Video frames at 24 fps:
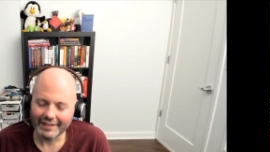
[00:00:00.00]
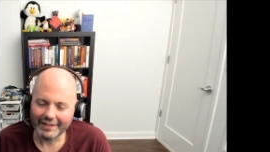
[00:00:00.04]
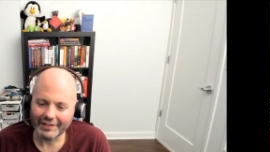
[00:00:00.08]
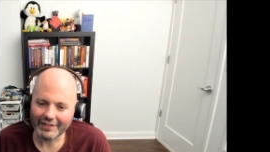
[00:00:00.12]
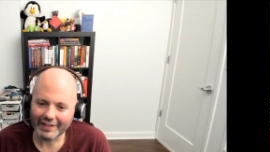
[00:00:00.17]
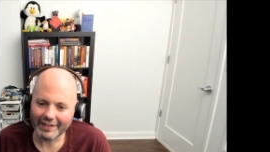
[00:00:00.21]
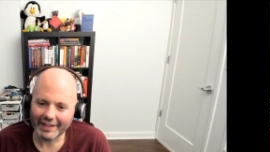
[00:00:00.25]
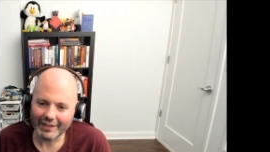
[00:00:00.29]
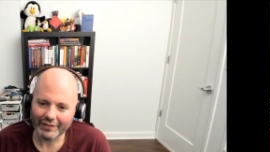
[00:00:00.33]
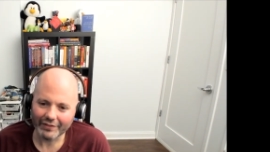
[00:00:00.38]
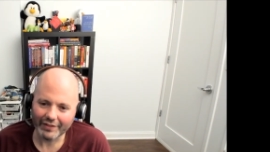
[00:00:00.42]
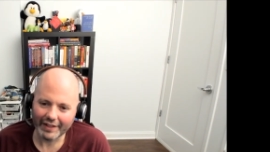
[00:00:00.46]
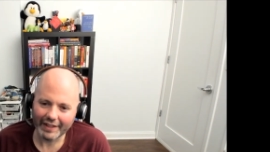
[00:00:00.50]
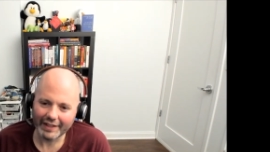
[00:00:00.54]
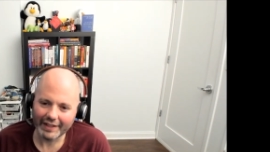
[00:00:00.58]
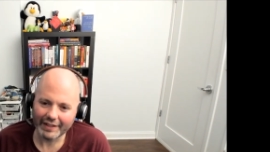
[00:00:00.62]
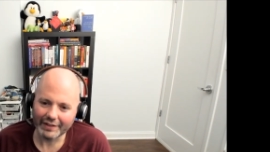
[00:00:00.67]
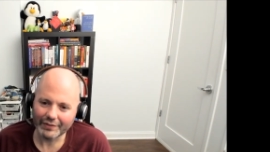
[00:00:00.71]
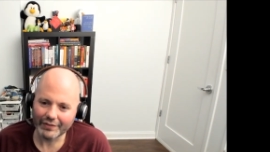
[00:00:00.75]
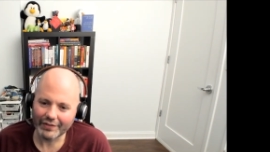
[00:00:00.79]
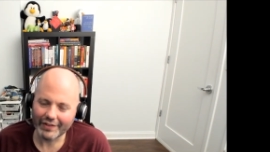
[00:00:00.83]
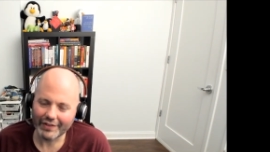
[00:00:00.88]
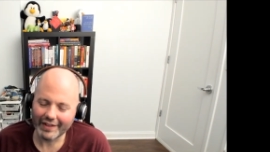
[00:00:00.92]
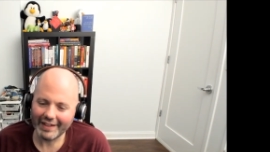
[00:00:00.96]
these cloud
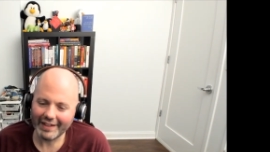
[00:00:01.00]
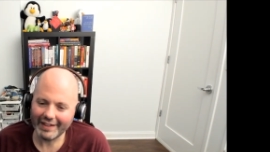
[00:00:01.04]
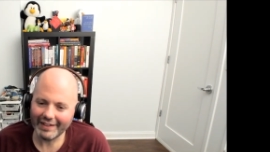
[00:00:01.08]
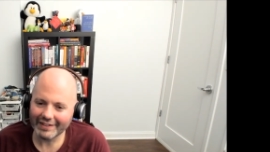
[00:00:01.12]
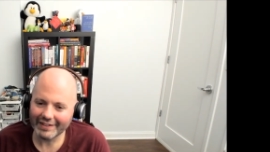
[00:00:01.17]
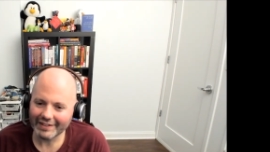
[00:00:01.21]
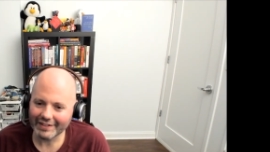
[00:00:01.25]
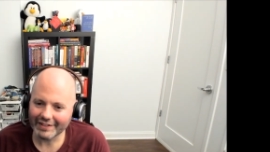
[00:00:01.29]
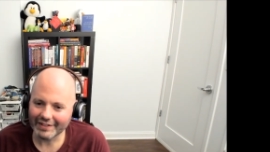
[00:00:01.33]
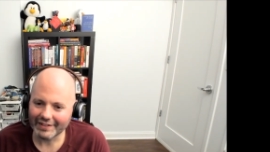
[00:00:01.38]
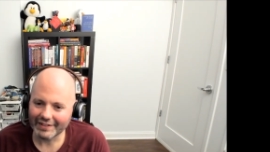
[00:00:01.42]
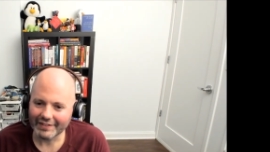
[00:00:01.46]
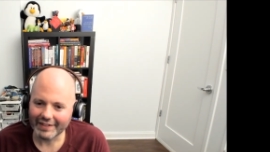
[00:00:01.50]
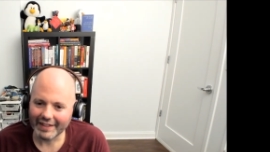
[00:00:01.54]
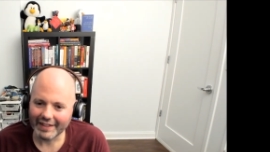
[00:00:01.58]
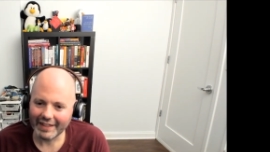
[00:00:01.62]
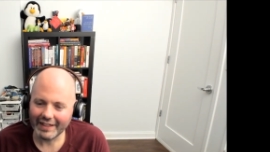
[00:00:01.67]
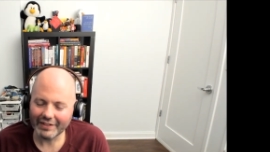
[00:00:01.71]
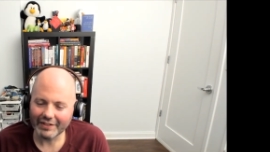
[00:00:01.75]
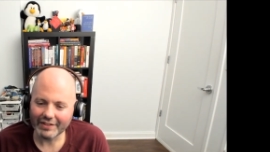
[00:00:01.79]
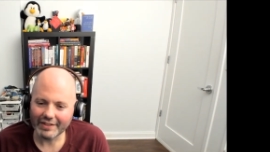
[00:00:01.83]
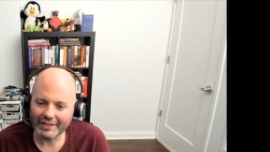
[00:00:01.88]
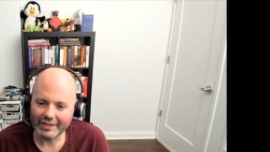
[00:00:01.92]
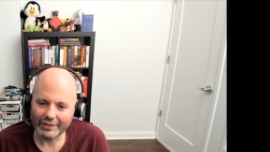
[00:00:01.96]
natives, they are
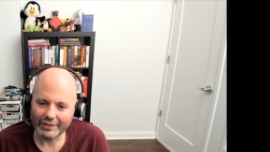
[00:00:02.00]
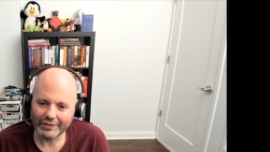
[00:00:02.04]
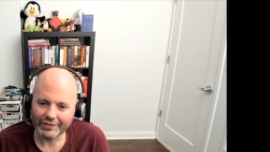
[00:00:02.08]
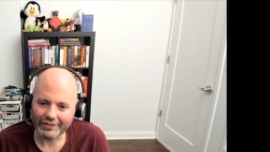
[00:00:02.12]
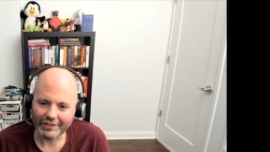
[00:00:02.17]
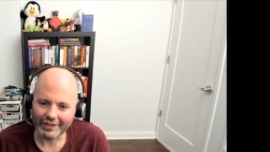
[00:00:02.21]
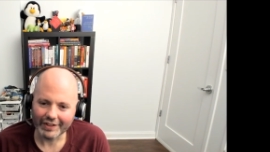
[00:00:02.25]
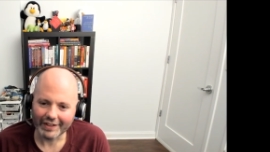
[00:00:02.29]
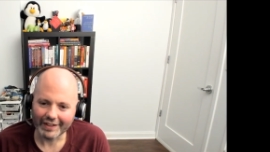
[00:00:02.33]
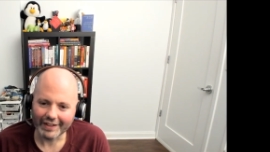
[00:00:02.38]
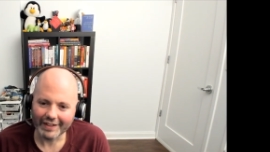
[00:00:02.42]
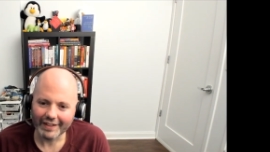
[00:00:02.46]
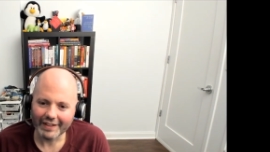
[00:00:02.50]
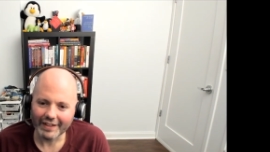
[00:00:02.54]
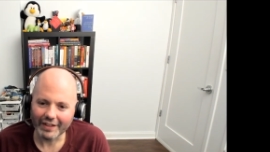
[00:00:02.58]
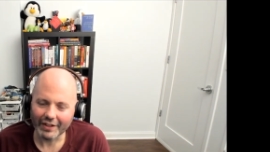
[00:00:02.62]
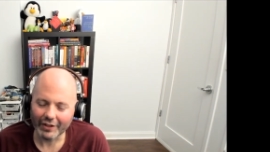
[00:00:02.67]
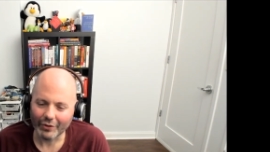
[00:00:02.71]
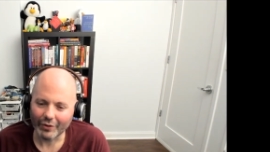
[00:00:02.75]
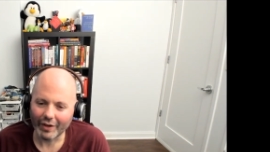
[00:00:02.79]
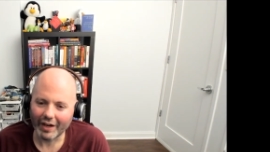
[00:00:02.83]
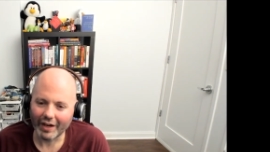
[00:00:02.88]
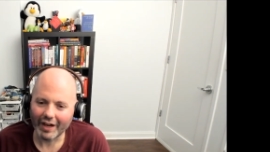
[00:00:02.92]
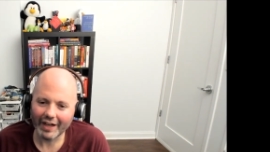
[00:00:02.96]
using
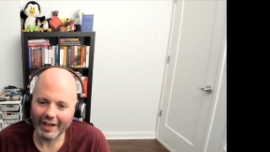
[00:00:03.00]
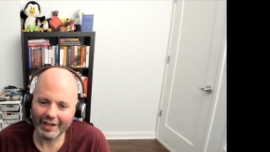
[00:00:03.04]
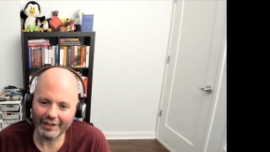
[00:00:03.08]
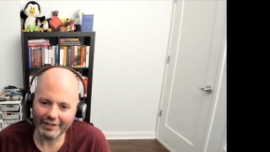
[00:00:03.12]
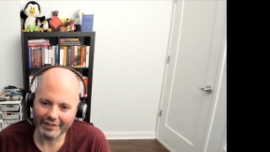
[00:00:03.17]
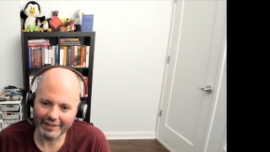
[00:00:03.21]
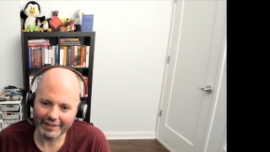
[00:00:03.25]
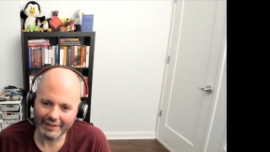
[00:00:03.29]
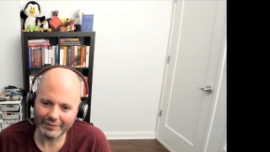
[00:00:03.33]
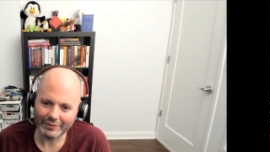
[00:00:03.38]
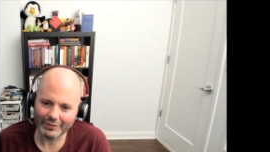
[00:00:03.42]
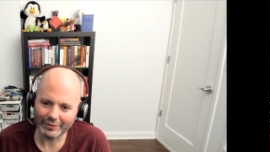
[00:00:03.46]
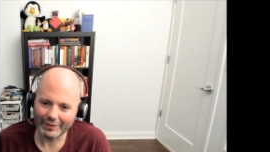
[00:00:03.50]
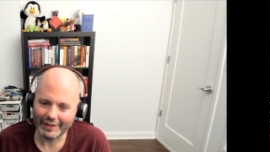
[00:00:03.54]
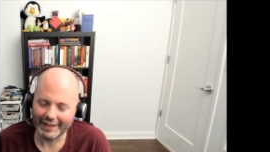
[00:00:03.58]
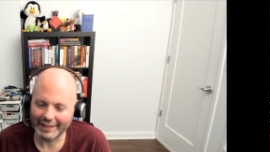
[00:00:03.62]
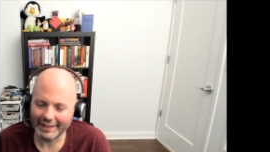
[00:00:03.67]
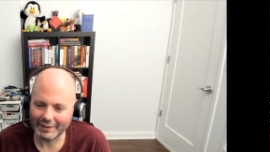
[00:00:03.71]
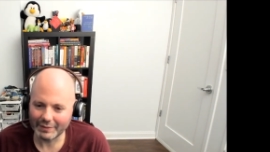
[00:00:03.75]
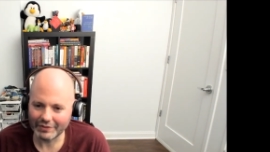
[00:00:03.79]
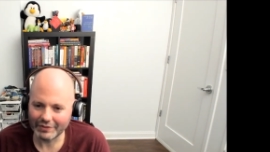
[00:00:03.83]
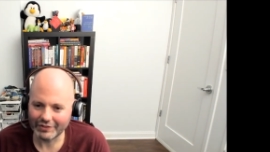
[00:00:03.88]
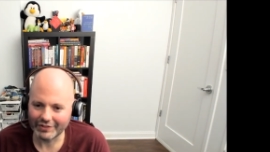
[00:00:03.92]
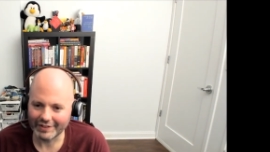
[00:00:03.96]
higher level
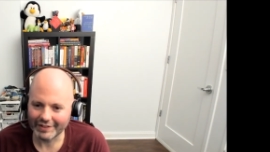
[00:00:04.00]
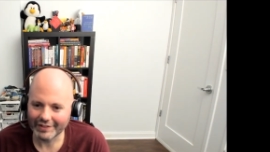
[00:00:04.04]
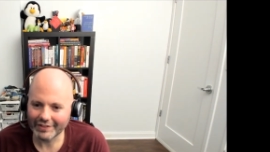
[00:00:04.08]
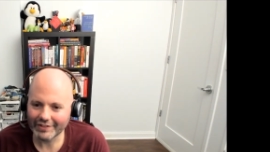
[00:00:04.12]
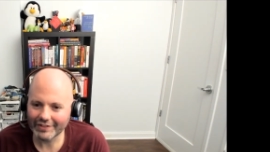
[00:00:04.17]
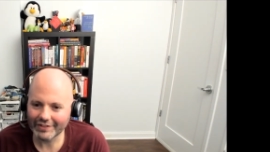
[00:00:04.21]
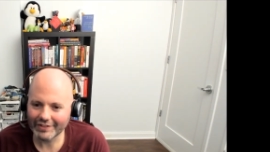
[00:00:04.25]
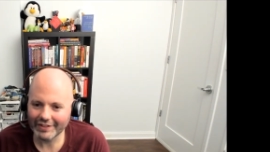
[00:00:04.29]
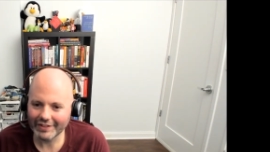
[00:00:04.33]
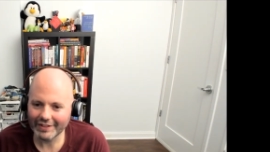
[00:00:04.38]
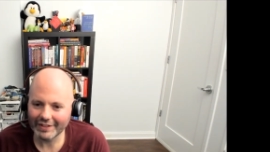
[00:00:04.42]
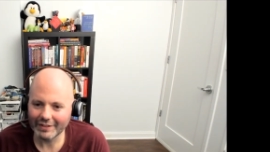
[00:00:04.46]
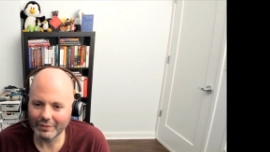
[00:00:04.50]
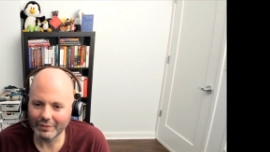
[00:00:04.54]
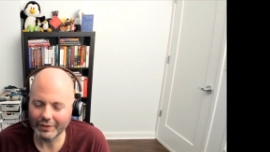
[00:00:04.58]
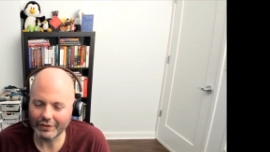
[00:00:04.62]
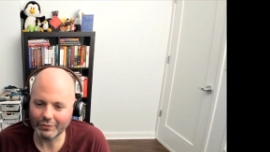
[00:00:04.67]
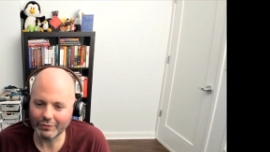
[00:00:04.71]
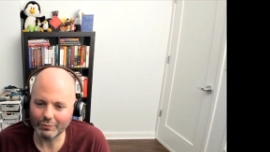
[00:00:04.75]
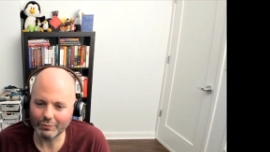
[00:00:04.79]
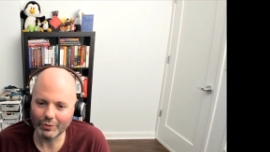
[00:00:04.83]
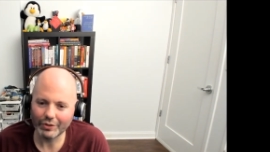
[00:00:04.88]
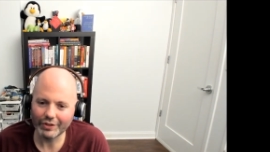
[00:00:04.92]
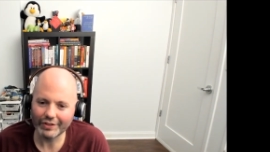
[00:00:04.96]
languages
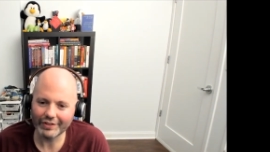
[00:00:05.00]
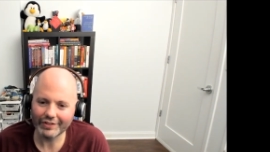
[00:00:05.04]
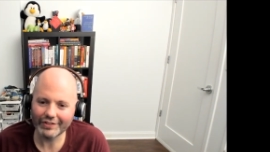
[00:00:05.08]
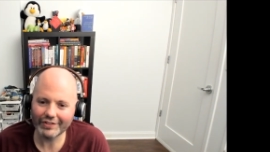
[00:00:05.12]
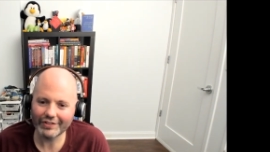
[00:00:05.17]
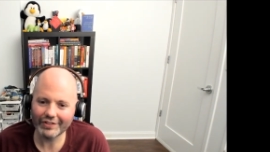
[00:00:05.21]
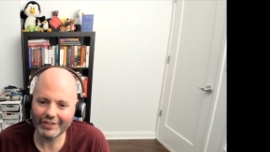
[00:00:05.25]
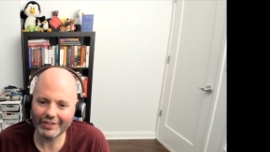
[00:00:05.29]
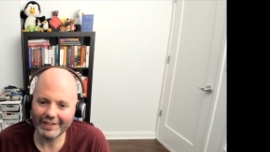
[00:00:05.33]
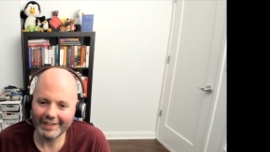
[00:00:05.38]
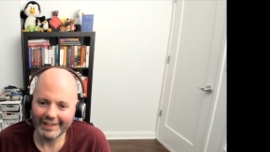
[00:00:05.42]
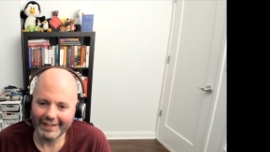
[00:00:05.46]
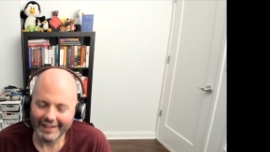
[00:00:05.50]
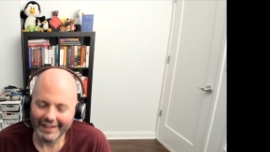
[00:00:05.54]
which weren't